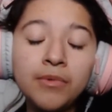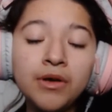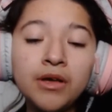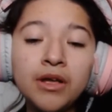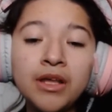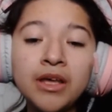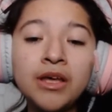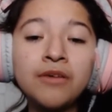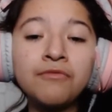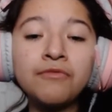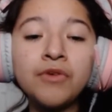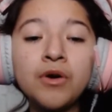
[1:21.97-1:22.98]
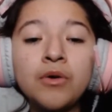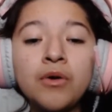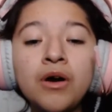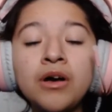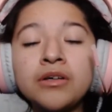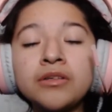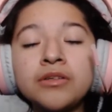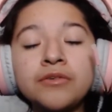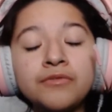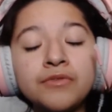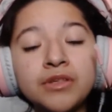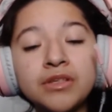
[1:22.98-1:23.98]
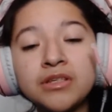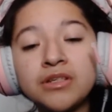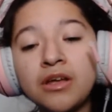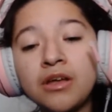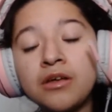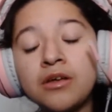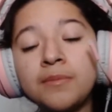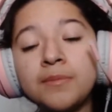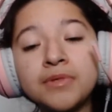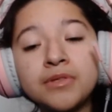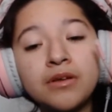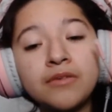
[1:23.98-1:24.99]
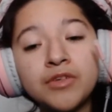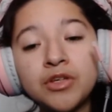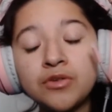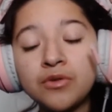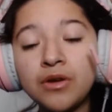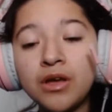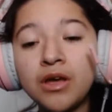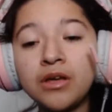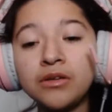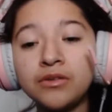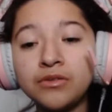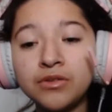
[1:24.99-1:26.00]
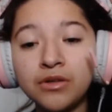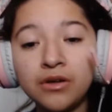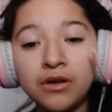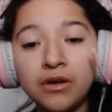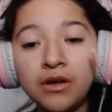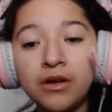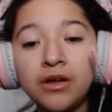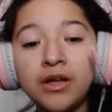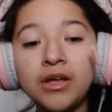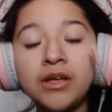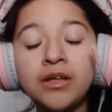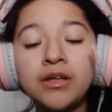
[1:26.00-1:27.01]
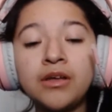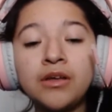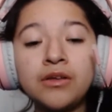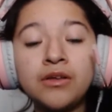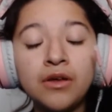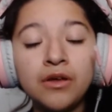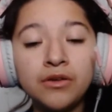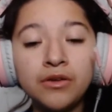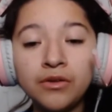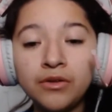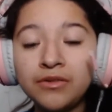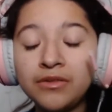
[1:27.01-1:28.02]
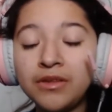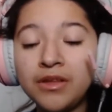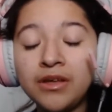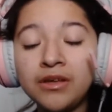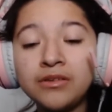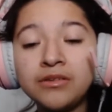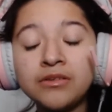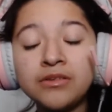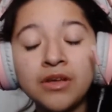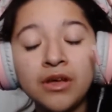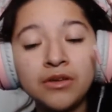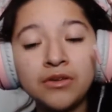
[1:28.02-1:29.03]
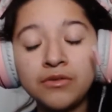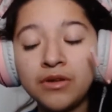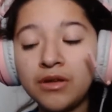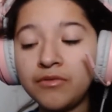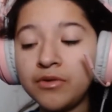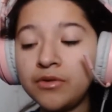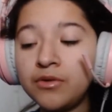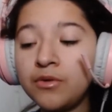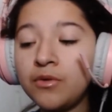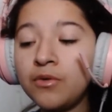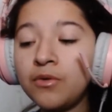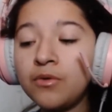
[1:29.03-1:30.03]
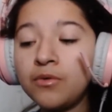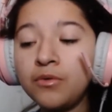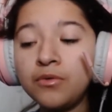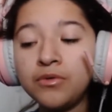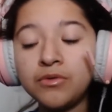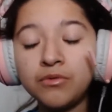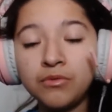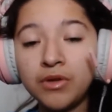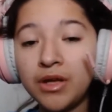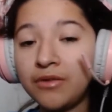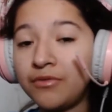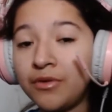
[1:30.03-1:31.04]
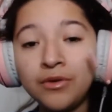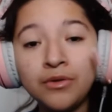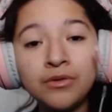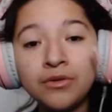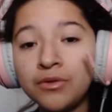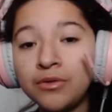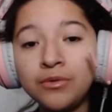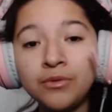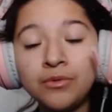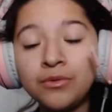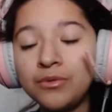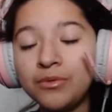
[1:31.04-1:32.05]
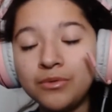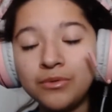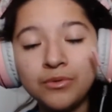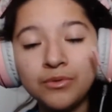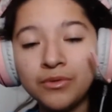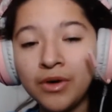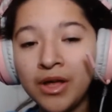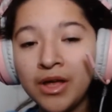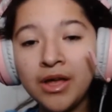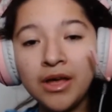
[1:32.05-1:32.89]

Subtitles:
But if you walk the footsteps of a stranger, you learn things you never knew, you never knew.